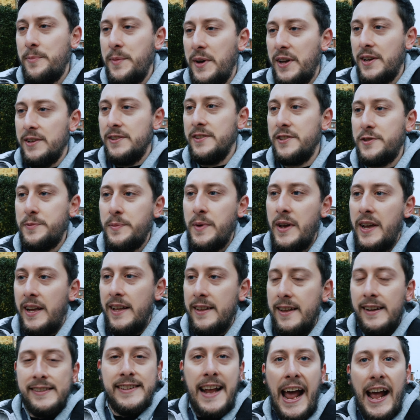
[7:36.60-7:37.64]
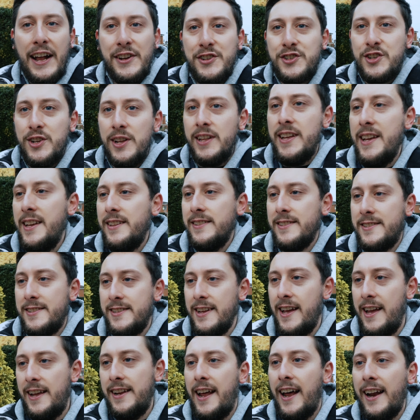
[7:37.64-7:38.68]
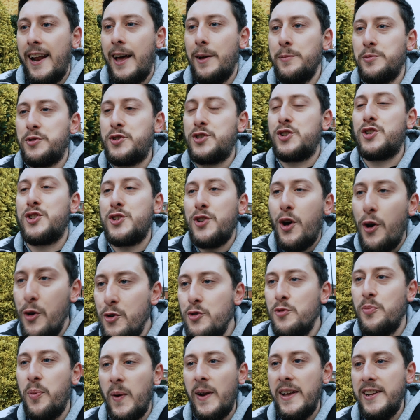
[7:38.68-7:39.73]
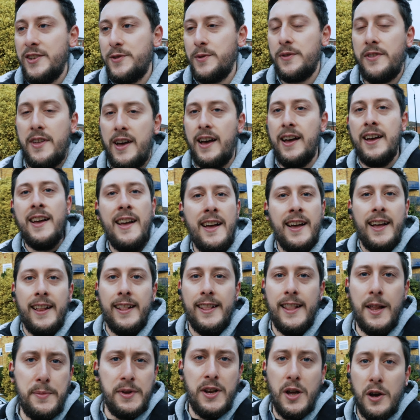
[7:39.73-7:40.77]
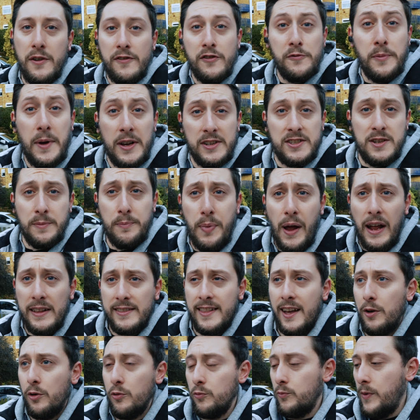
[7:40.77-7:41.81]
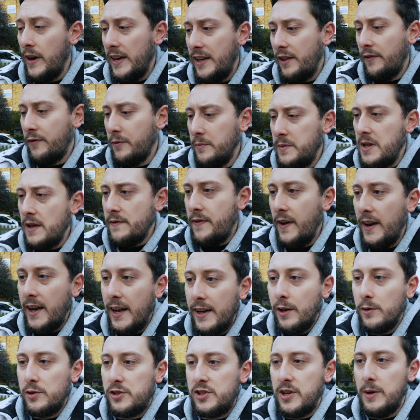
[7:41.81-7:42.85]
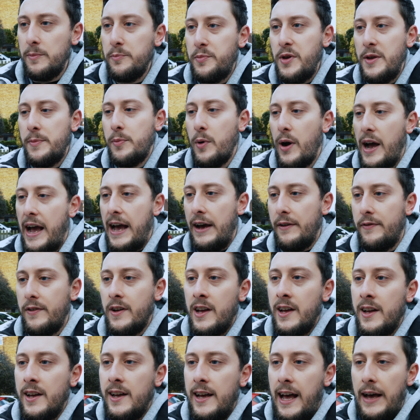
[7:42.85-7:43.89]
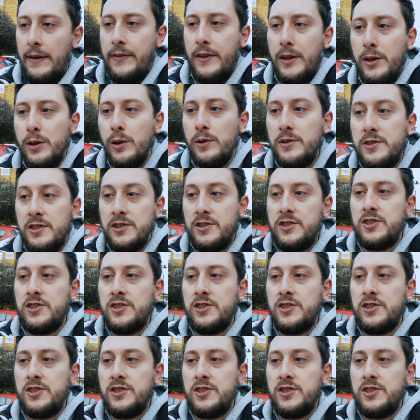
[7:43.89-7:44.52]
my goodness me. That's actually insane, and I'm so pleased with that. Let me know if you've managed to bag that already from the event. I know some people have, having looked at